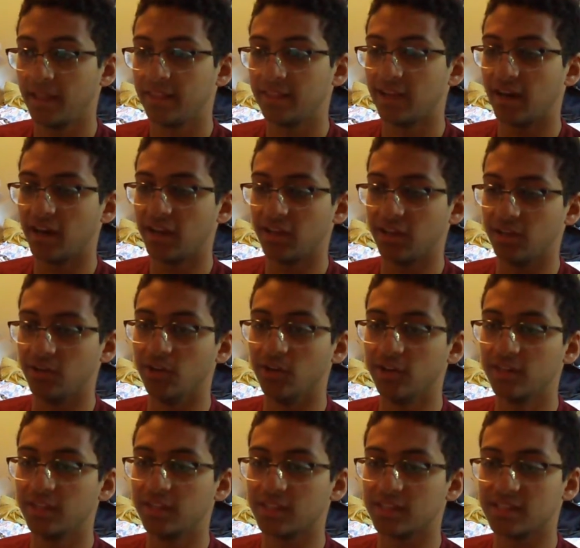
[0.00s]
Not
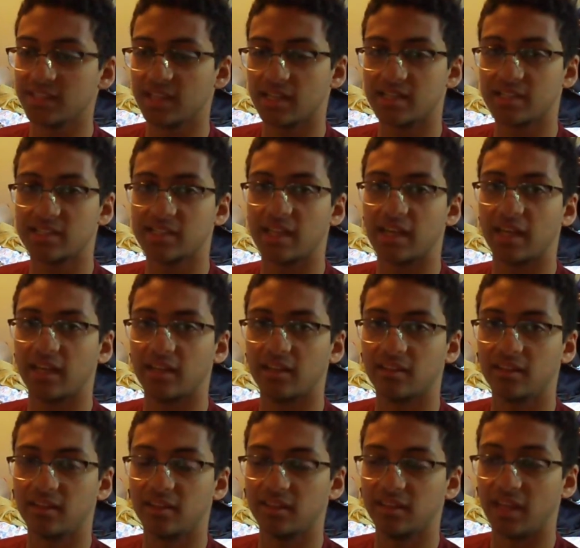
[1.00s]
good in the sense that
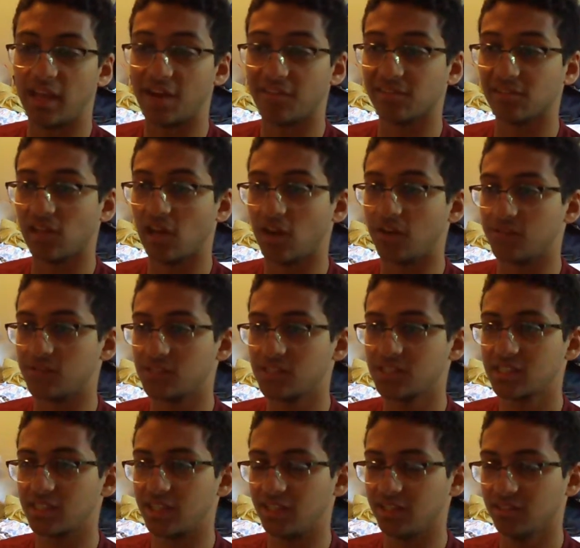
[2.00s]
they have a lot of
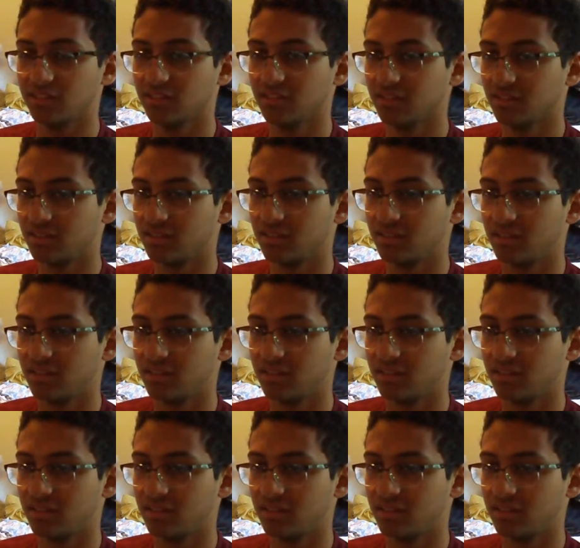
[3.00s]
skill,